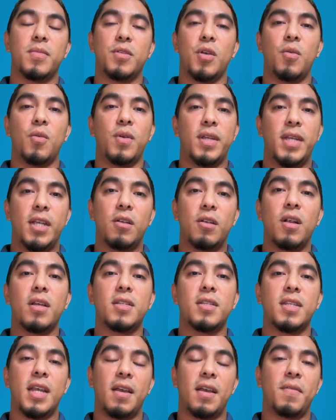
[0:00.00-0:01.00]
So, hear
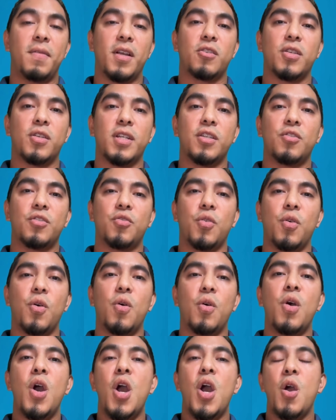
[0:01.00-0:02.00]
us at vector
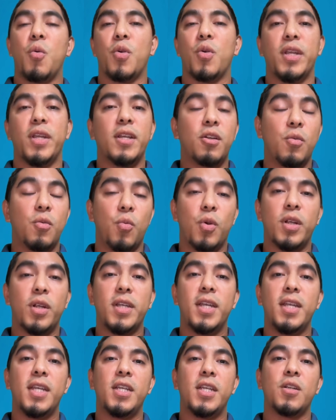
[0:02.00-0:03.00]
control. We're
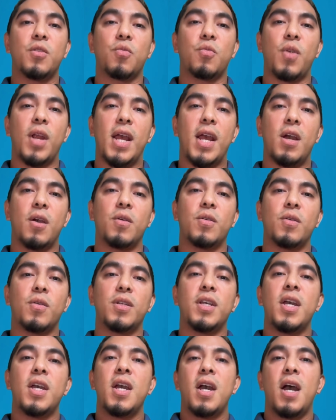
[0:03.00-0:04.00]
working year
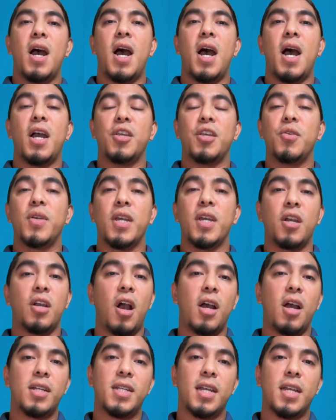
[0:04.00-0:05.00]
round. Uh, you can
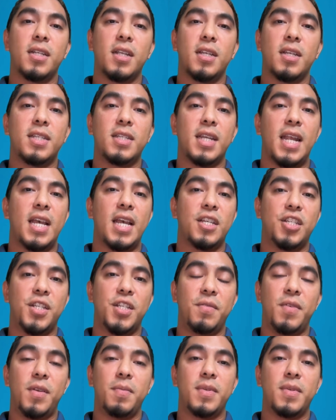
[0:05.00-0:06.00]
contact us at
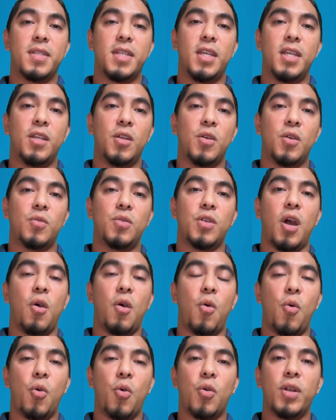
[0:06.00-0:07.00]

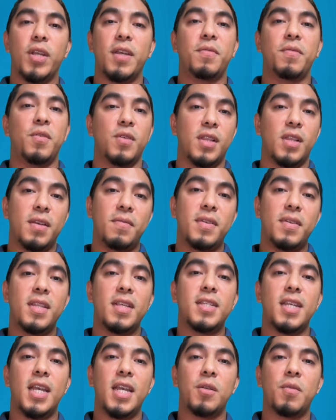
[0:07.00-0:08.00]
sgvmosquito.org if you live in
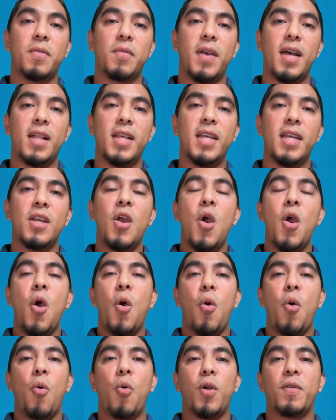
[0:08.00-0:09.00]
the San Gabriel Valley
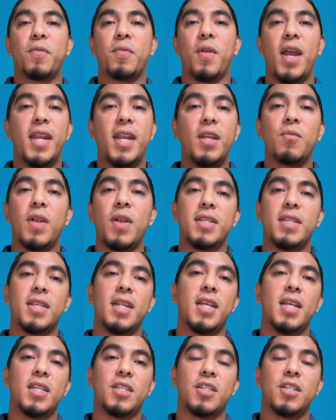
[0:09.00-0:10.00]
or for any
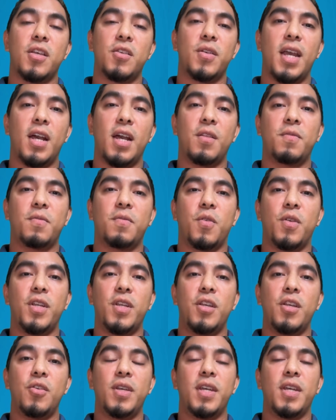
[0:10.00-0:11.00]
resident in Southern
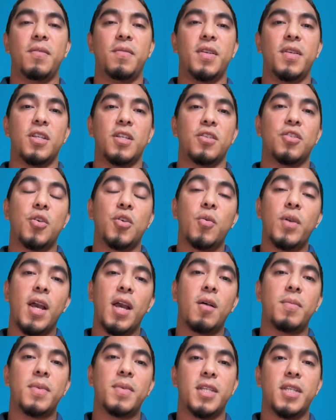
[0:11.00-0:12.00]
California, you can visit
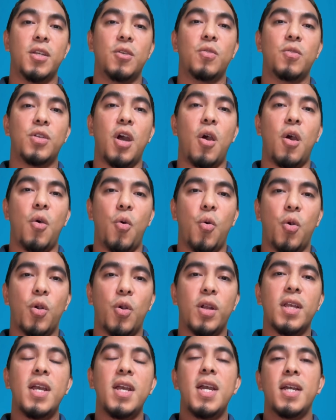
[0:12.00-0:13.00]

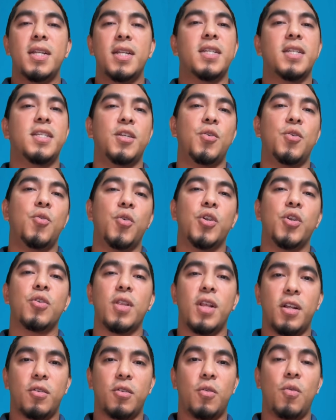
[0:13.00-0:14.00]
socalmosquito.org to see who
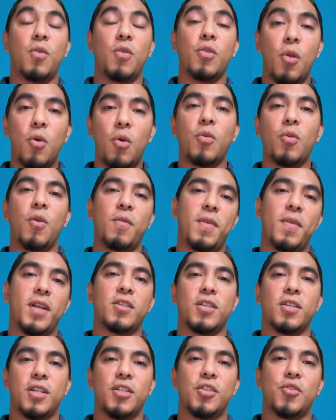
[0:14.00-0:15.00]
your local, local
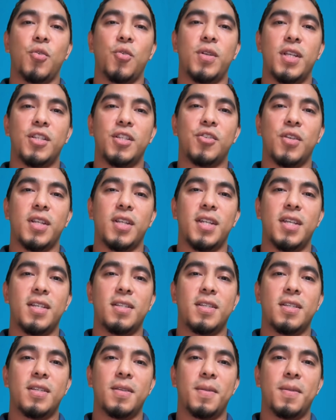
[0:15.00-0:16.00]
vector control district is.